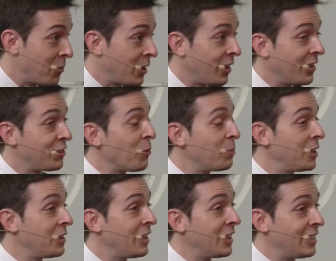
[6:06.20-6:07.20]
I mean, it's
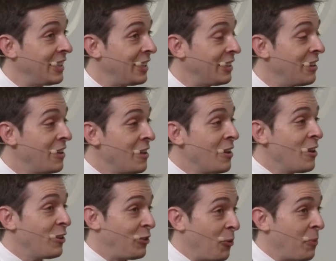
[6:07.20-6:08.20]
completely clean.
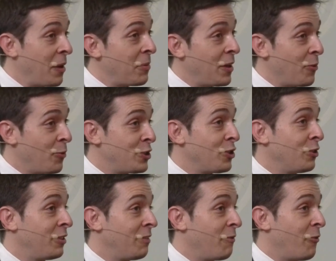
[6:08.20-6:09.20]
So maybe we
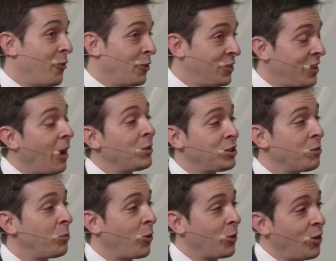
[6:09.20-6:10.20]
should, for
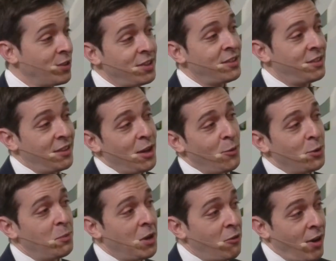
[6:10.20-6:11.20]
establishing prognosis, it
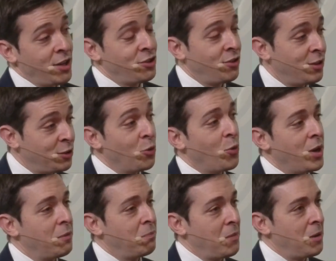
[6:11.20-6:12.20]
would be rational to
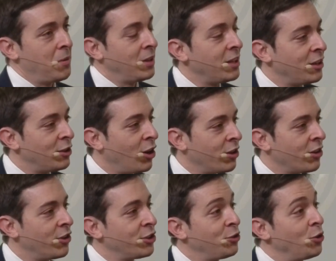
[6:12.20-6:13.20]
wait maybe a little
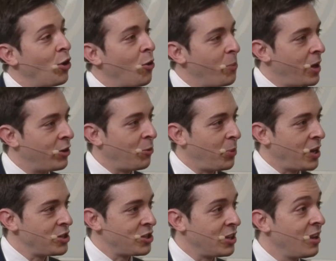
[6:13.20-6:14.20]
longer to know better the
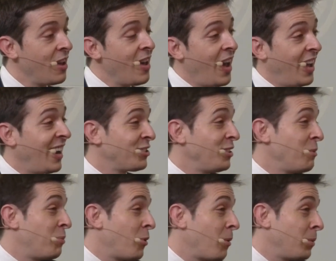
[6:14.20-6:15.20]
patient, and actually
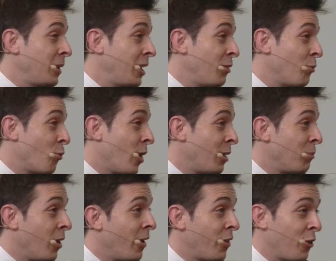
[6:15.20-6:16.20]
probably 1
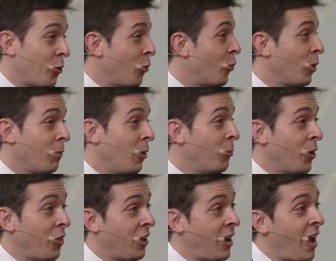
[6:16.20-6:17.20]
month or a
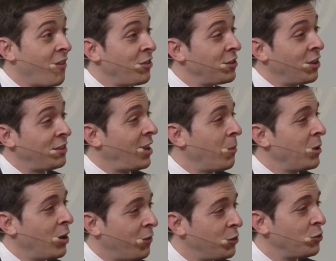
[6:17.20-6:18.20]
month and a half is not time
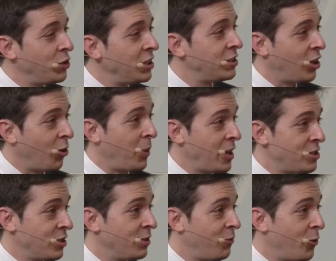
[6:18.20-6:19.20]
enough to teach our
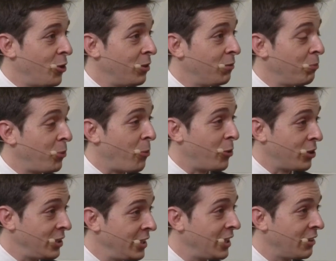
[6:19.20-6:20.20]
patients for proper
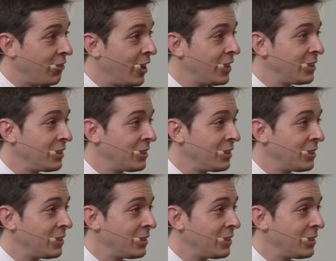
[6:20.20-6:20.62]
cleaning, right?